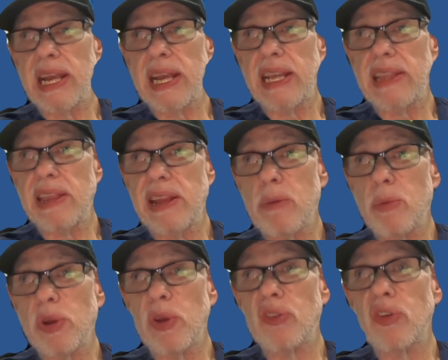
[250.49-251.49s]
In there,
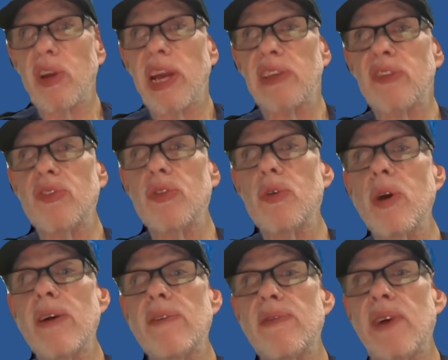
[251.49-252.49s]
we also got to
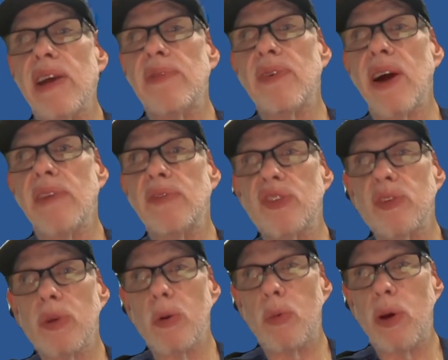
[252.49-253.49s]

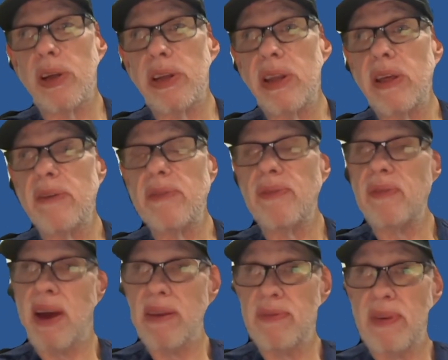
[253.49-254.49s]
5501,
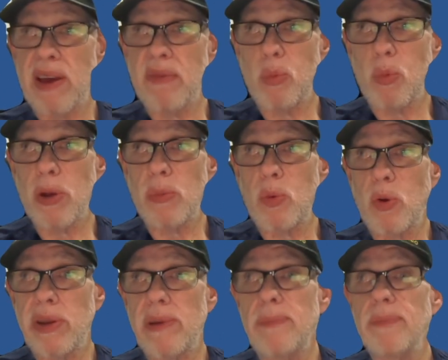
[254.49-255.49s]

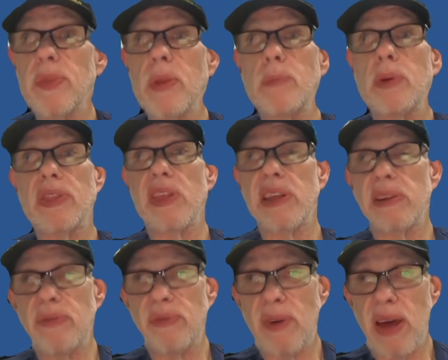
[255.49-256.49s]
5511, but then
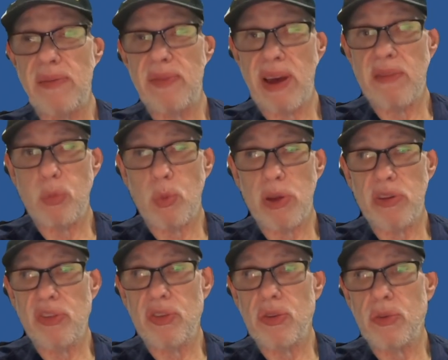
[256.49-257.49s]

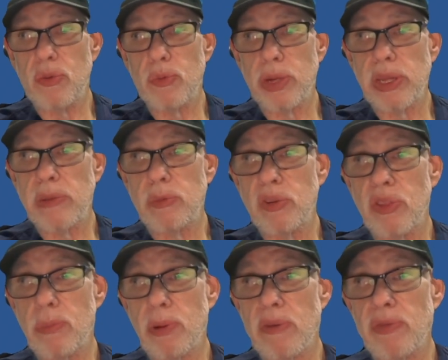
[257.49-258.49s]
5512 really was the
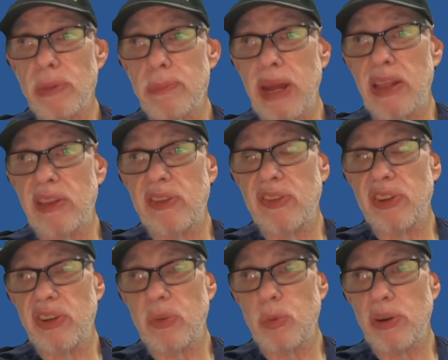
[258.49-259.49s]
perfect balance, and
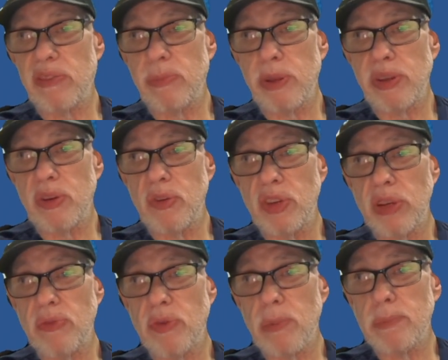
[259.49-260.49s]
it's what I've been using
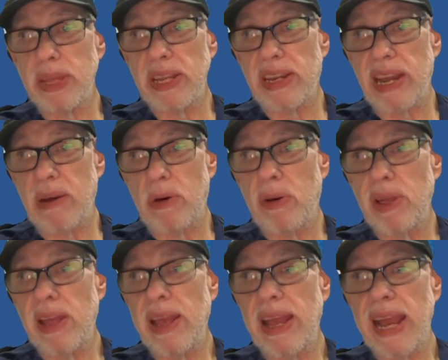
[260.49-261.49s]
for a bit now,
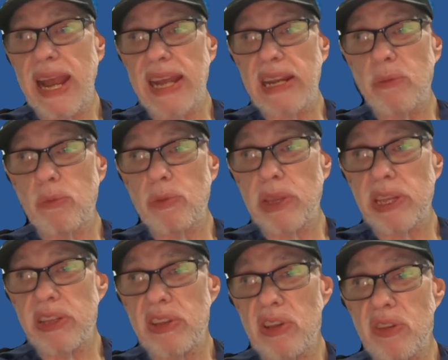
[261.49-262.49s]
and it really
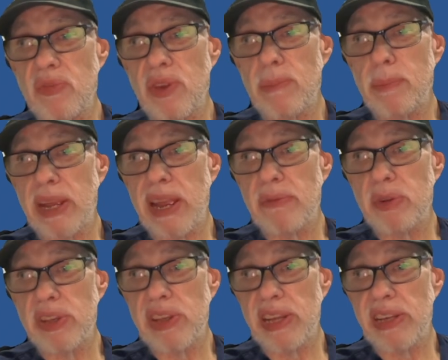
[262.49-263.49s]
does fit my
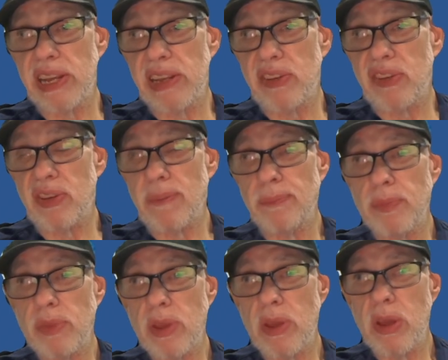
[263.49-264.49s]
everyday needs.
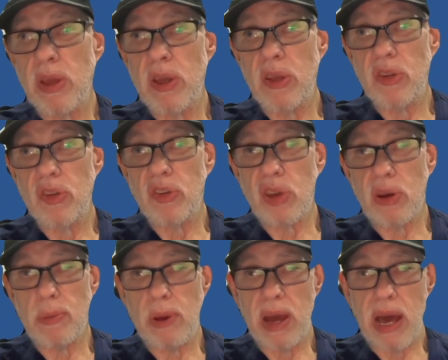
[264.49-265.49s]

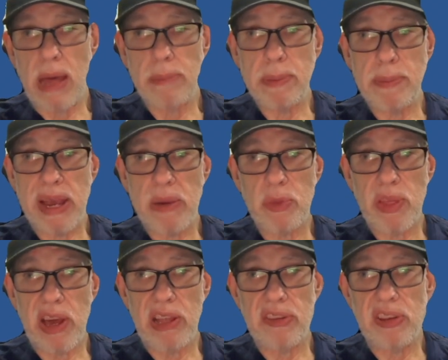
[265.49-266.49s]
So I'll be back with a
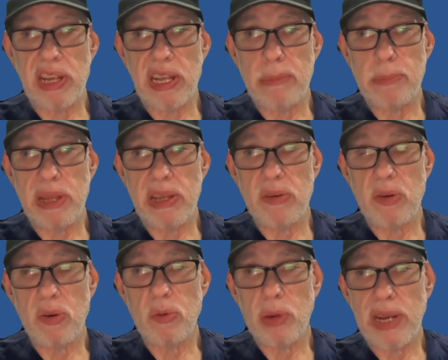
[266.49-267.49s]
hot take in a bit,
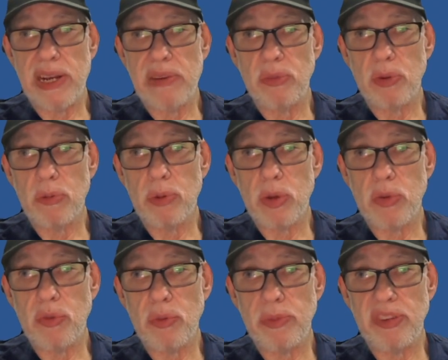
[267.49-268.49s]
right after a roast
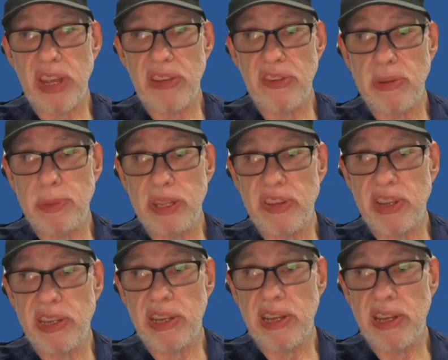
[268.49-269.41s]
from ChatGPT.